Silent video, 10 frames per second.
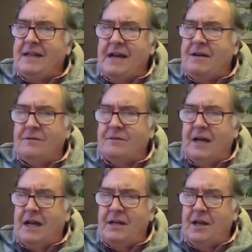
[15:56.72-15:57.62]

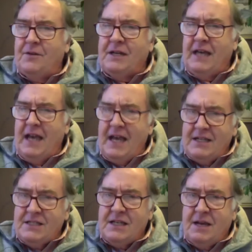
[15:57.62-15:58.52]
Dow, another
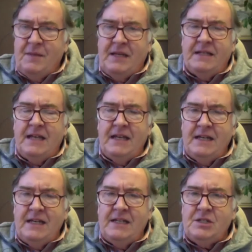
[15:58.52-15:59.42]
case. I mean,
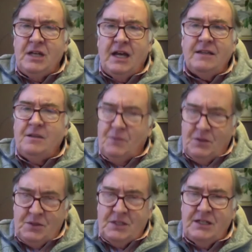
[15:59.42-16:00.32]
Dana is not the
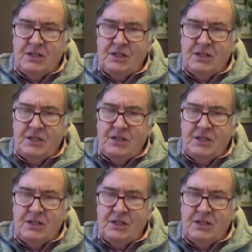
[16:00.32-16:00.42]
most